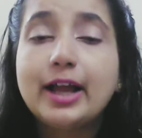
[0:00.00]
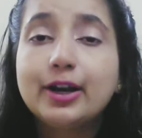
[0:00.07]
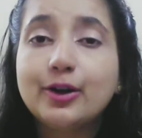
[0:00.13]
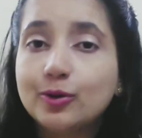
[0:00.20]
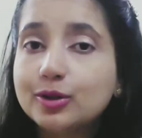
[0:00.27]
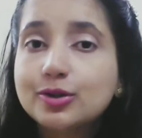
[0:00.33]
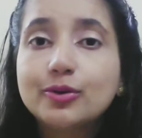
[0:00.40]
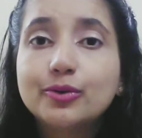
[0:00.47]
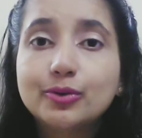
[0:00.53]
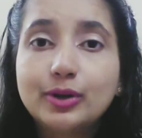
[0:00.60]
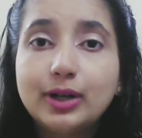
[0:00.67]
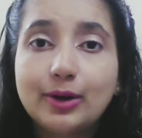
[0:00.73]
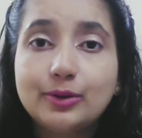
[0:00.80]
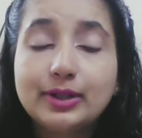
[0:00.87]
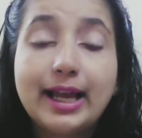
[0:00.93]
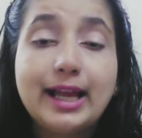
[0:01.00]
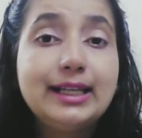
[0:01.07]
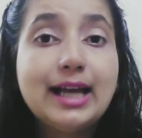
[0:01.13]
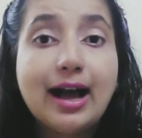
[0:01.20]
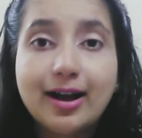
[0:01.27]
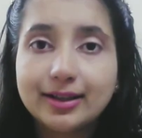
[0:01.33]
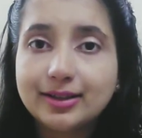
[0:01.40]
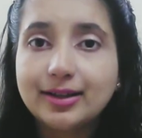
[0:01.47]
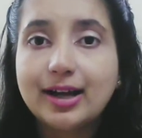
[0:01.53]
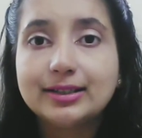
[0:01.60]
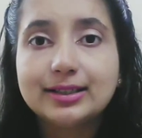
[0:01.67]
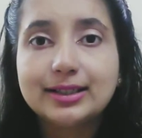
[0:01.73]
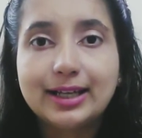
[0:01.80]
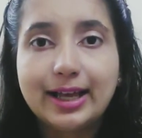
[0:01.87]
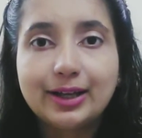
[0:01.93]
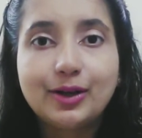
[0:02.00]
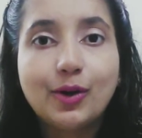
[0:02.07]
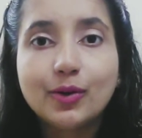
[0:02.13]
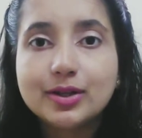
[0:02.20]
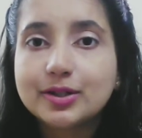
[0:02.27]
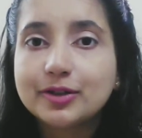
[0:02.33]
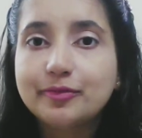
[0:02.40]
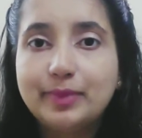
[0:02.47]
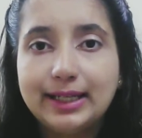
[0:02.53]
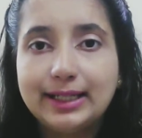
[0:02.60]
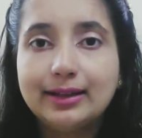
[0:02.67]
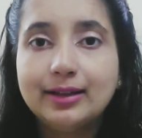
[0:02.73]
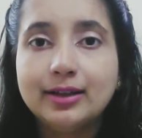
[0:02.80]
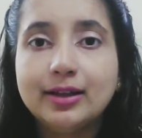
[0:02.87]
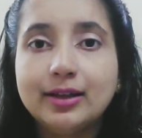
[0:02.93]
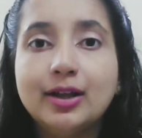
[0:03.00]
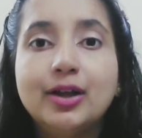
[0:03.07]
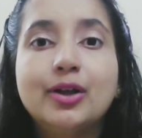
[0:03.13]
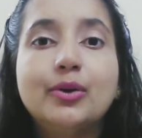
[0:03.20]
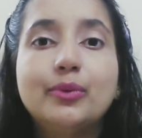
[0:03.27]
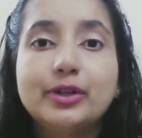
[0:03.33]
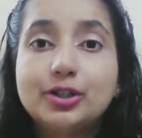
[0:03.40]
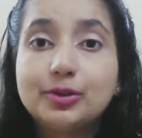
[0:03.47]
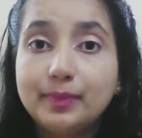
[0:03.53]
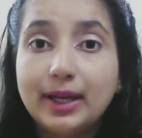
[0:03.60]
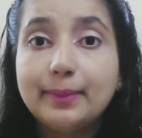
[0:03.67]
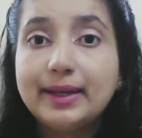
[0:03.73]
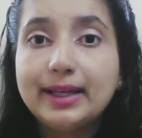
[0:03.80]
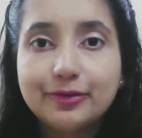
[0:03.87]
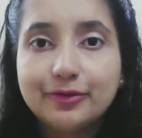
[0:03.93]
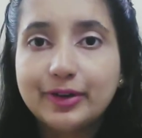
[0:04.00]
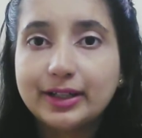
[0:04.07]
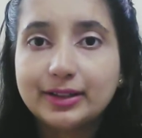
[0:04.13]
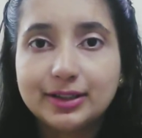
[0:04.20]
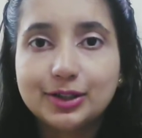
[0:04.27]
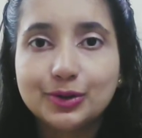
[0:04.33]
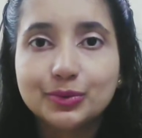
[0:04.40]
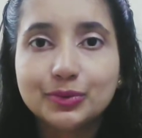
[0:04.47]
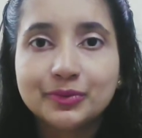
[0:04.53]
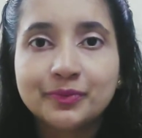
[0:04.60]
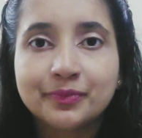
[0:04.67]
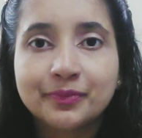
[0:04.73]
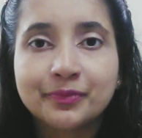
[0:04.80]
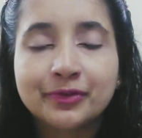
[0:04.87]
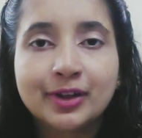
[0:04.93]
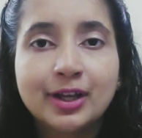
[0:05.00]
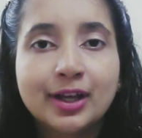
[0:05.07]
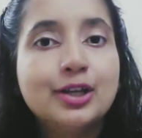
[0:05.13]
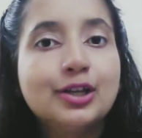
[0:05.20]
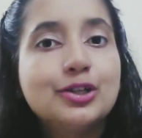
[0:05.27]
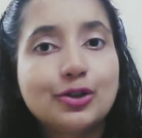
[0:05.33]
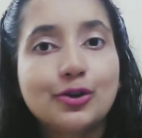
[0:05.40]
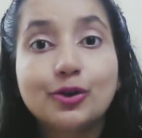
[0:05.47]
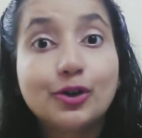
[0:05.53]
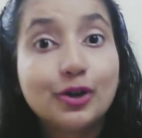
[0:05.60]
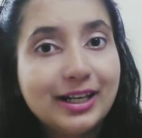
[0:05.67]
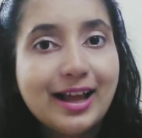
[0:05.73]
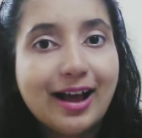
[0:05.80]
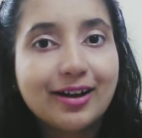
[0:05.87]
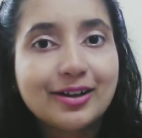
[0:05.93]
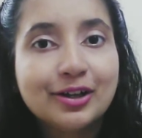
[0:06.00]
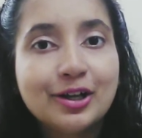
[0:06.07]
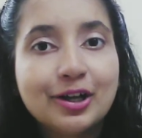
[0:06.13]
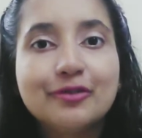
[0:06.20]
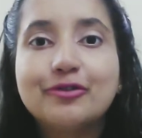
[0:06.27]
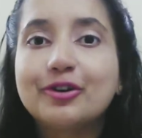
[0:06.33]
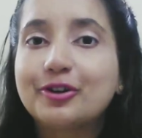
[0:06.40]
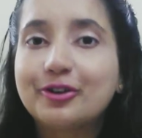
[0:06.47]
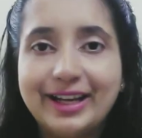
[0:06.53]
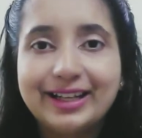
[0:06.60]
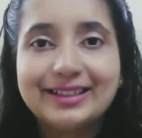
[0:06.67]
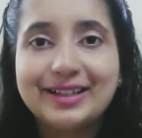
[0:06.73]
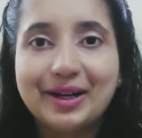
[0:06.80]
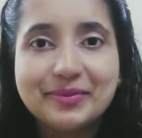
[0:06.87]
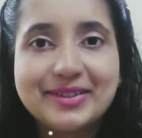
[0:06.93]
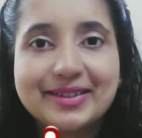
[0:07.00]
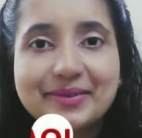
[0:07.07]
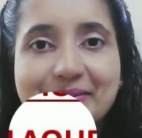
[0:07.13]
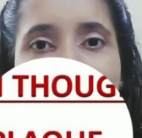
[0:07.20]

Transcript: and also rule out any other underlying cause of bleeding which may be affecting you. So good luck for great gums.